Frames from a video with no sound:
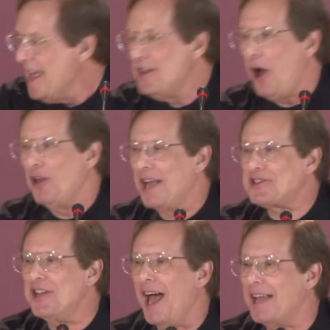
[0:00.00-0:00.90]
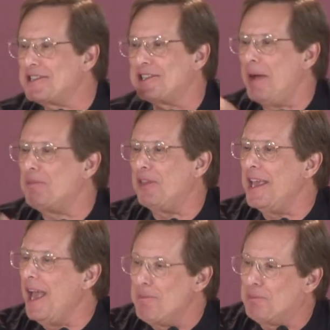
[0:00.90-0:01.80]
No, that's not
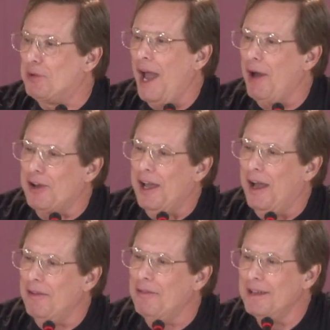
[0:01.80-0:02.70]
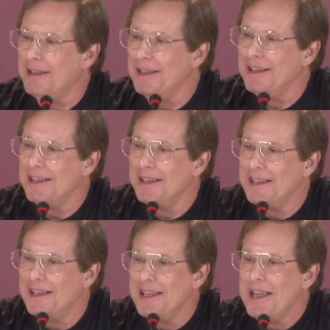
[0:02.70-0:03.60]
something I'm proud of.
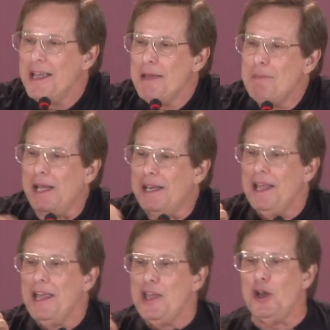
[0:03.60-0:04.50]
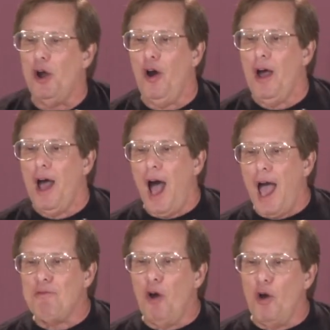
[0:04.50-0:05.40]
But, you know,
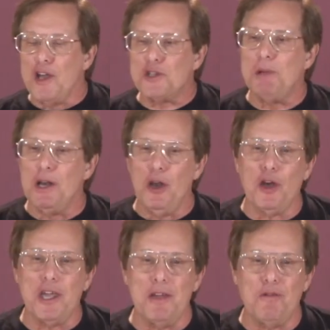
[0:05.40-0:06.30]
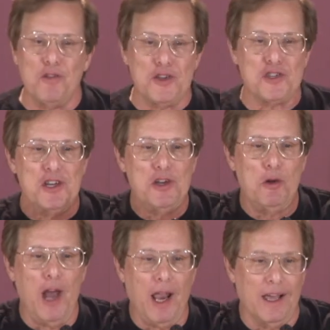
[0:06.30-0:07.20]
I've always been looking for
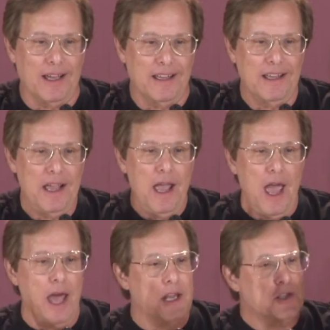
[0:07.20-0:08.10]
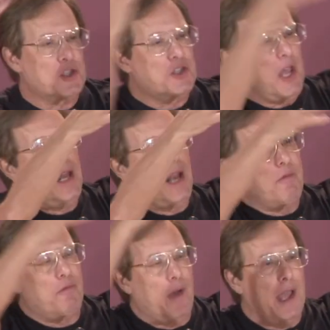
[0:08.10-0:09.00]
Cinderella. And instead I
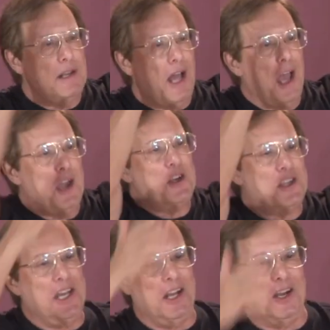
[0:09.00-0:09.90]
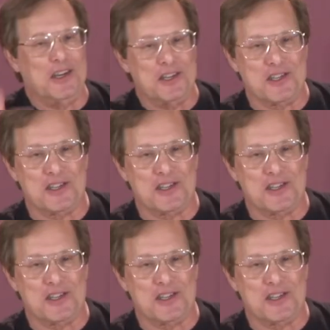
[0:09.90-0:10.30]
find hired killers.